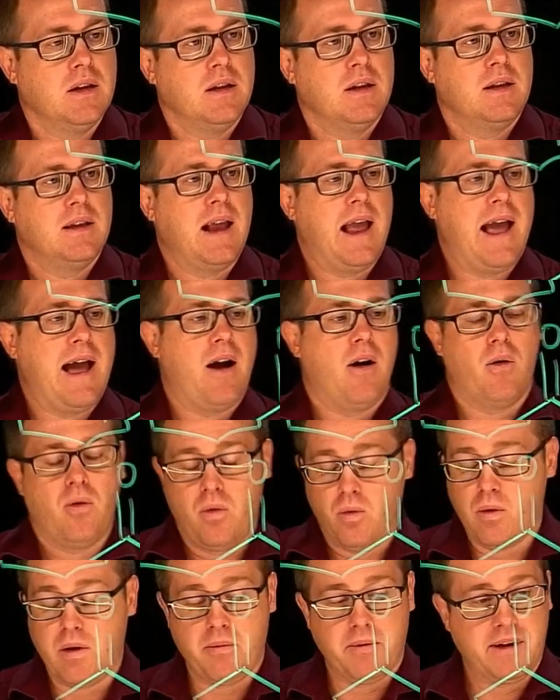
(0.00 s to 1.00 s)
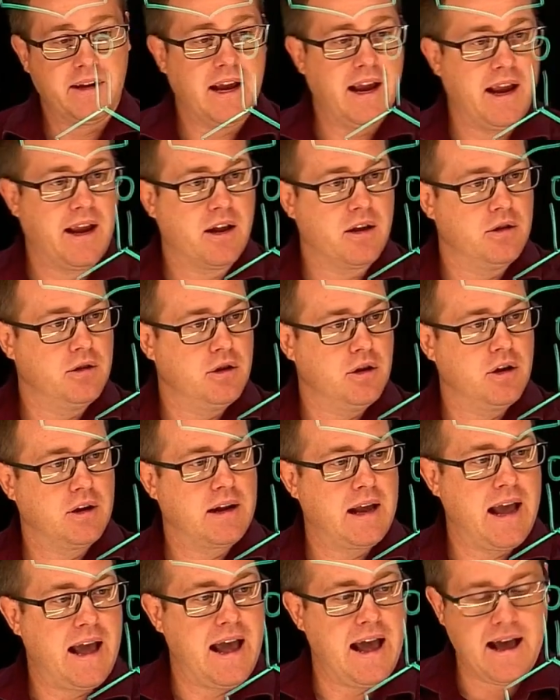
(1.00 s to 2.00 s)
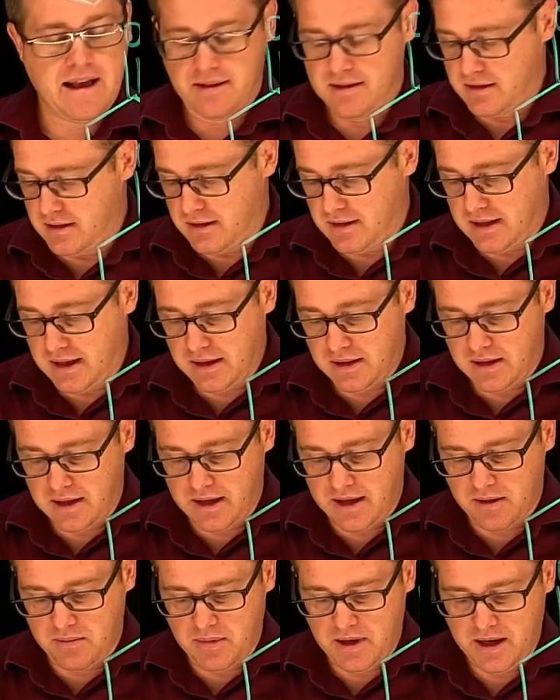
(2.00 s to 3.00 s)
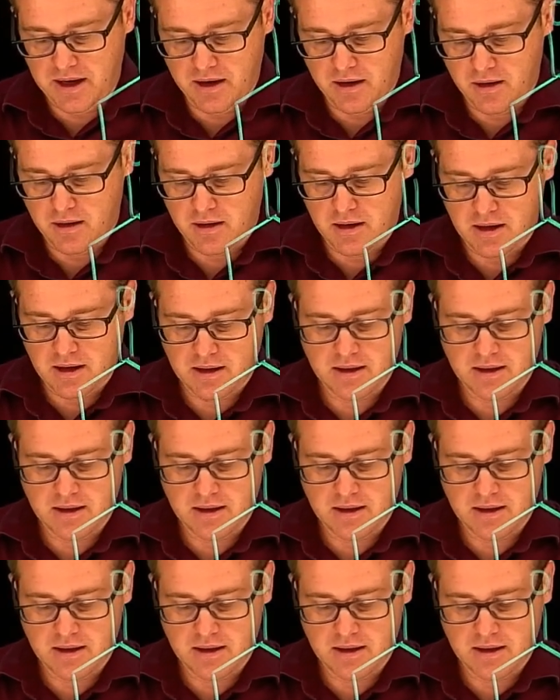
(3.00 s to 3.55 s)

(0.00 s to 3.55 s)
Now, when we take a look at the lithium here,